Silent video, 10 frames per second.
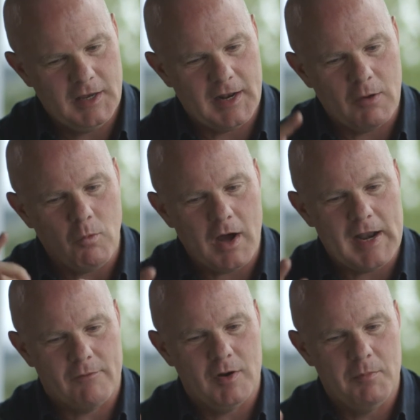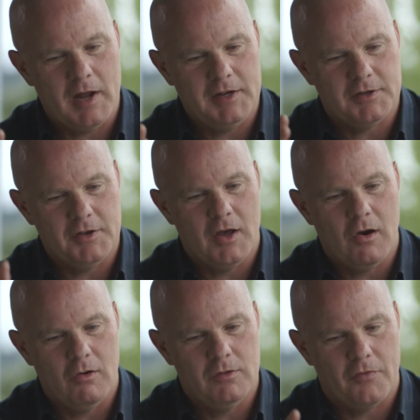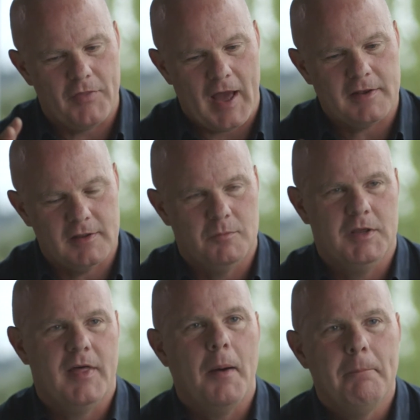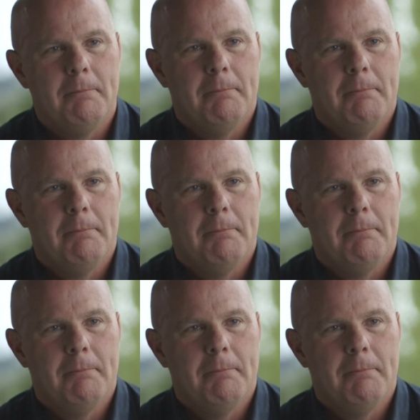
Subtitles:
And I want everybody to know that that can be them.